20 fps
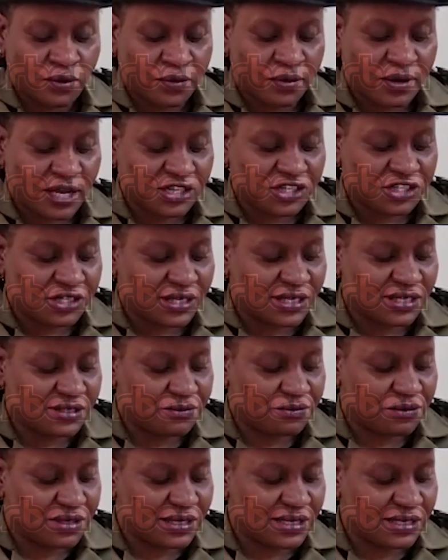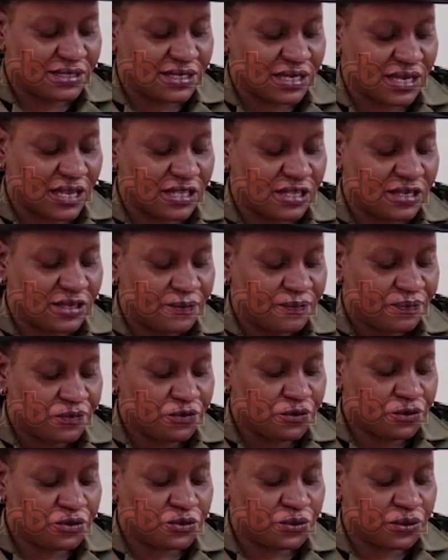crashes registered
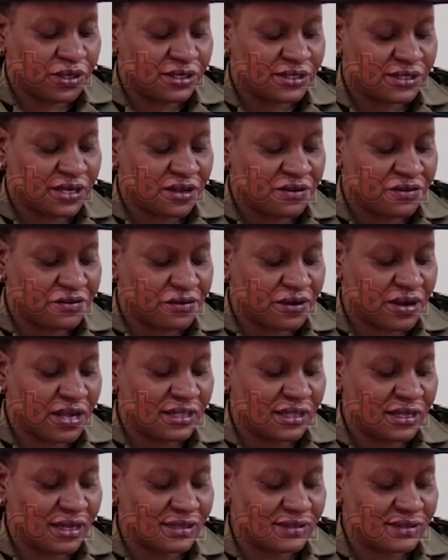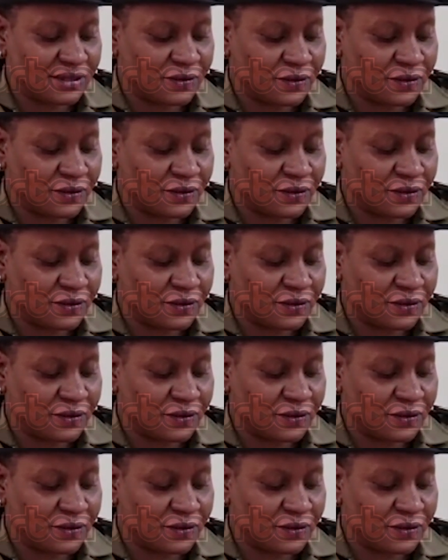due to hit and run as a